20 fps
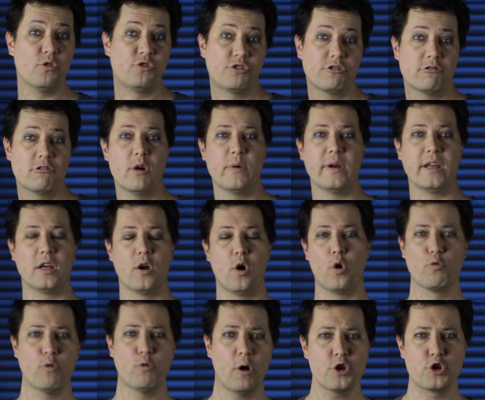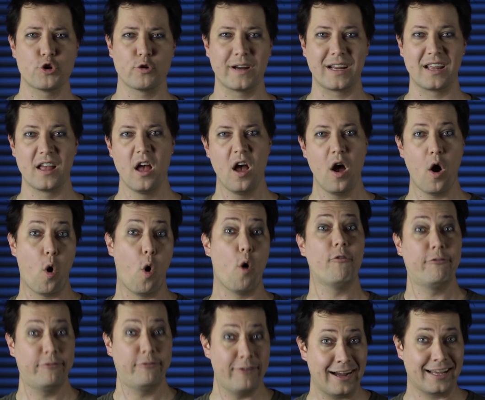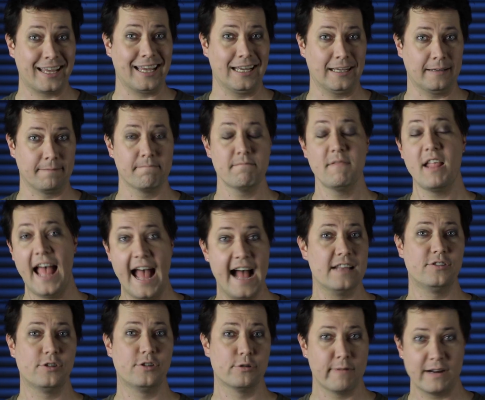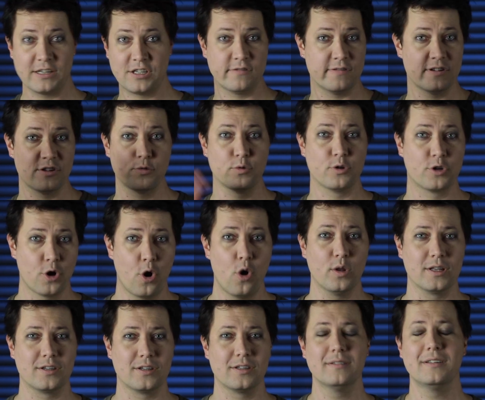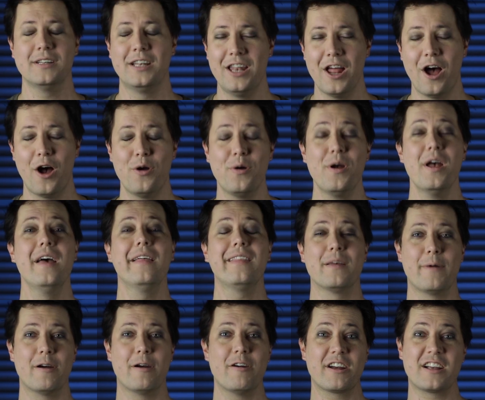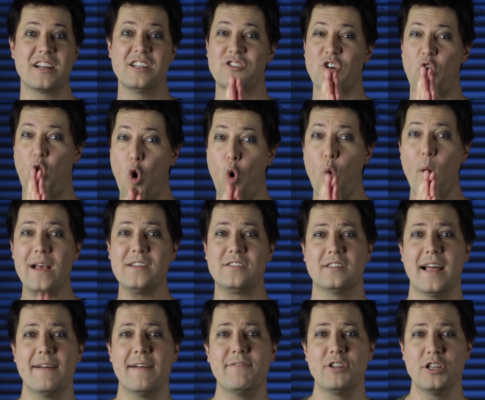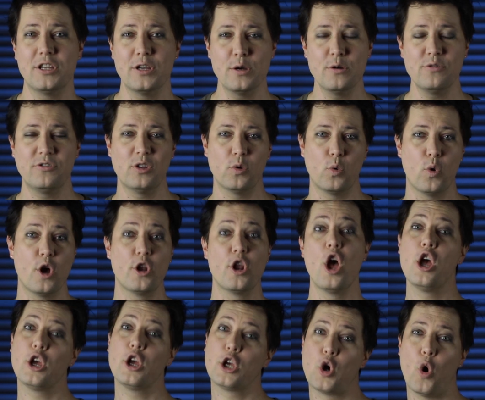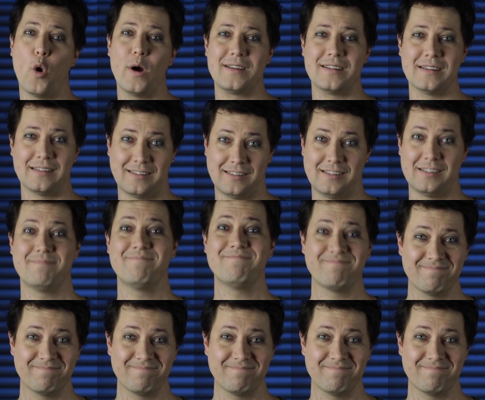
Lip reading: screwing, or rogering, or fucking, as the rest of us would call it. No, the Americans always love to use the word coitus.